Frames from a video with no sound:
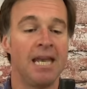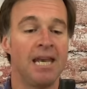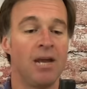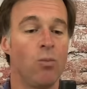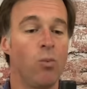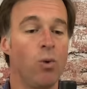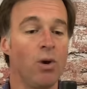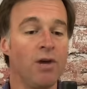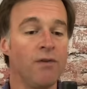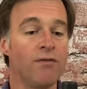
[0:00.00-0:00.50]

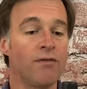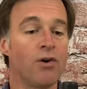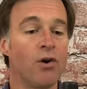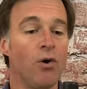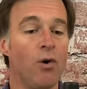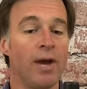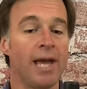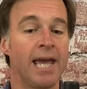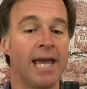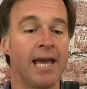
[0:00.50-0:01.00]
Now, what I've
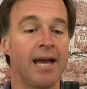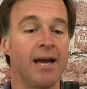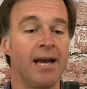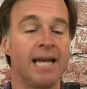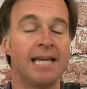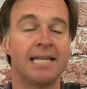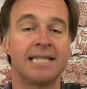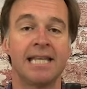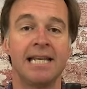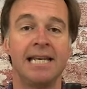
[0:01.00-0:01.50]
got here
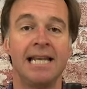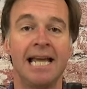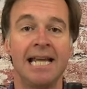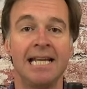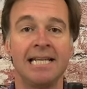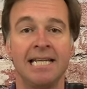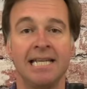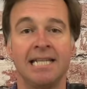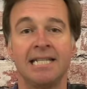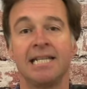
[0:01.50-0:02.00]
is the
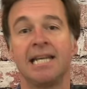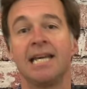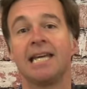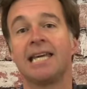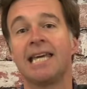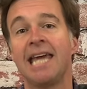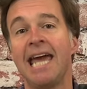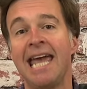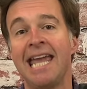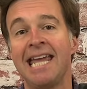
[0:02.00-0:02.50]
latest
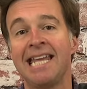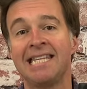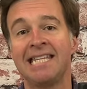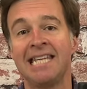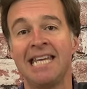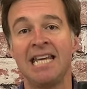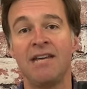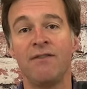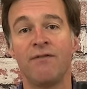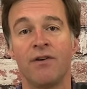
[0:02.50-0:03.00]

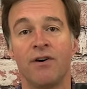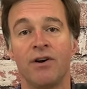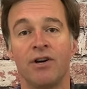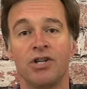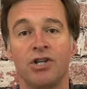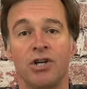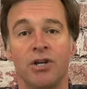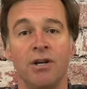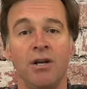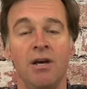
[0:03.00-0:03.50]
KT
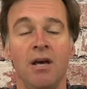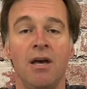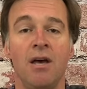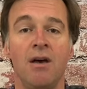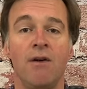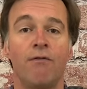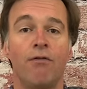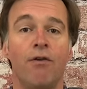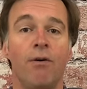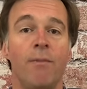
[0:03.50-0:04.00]
version
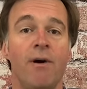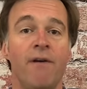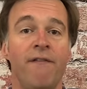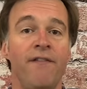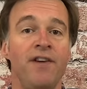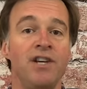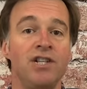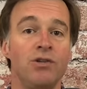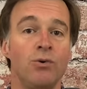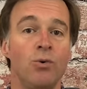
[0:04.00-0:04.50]
from
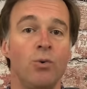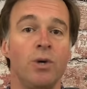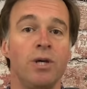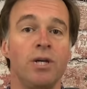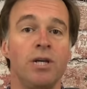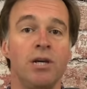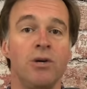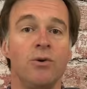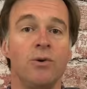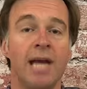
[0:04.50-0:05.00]
official
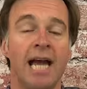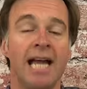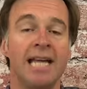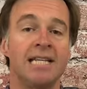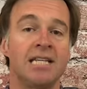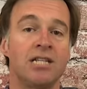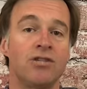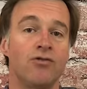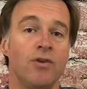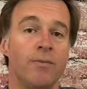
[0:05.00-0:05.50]
UK
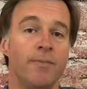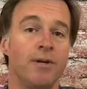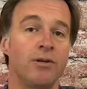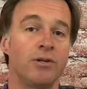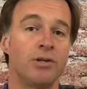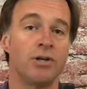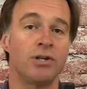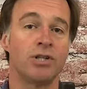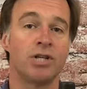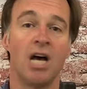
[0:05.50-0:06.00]

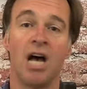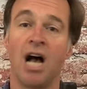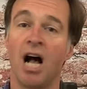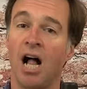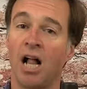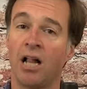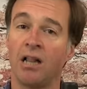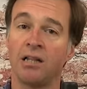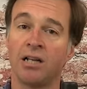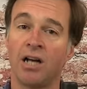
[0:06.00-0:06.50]
distributors
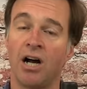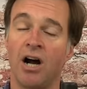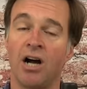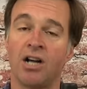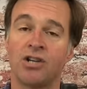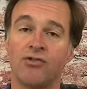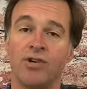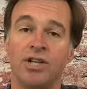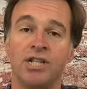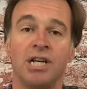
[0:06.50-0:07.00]
Hull
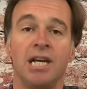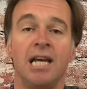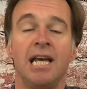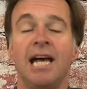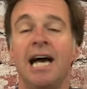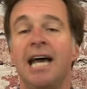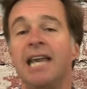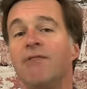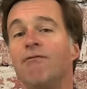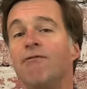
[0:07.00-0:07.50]
Cartridge,
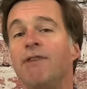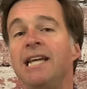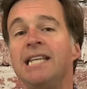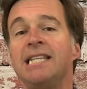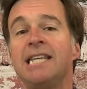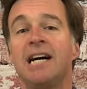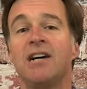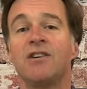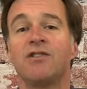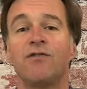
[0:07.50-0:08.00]
and it
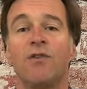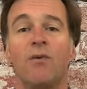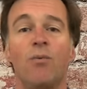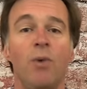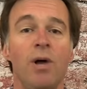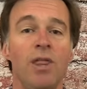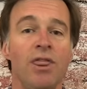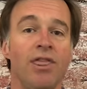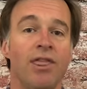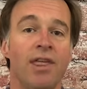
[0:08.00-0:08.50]
retails for
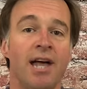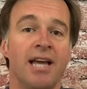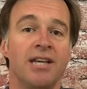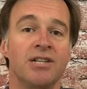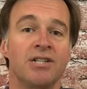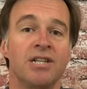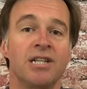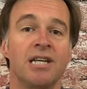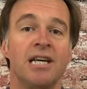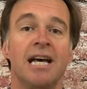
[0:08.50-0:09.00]

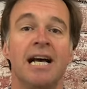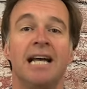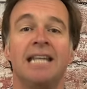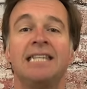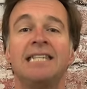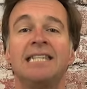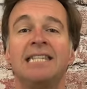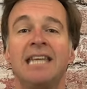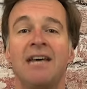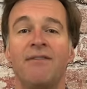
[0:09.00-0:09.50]

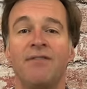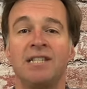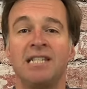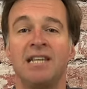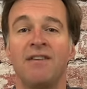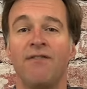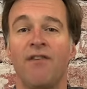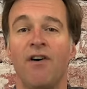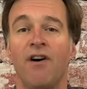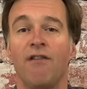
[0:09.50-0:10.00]

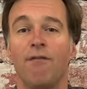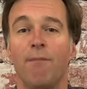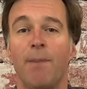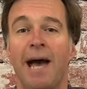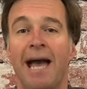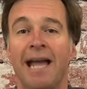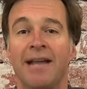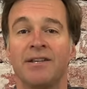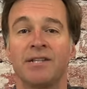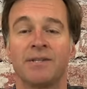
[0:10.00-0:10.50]

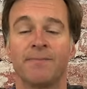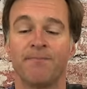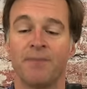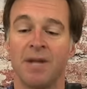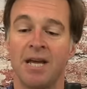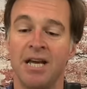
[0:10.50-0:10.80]
£1,075.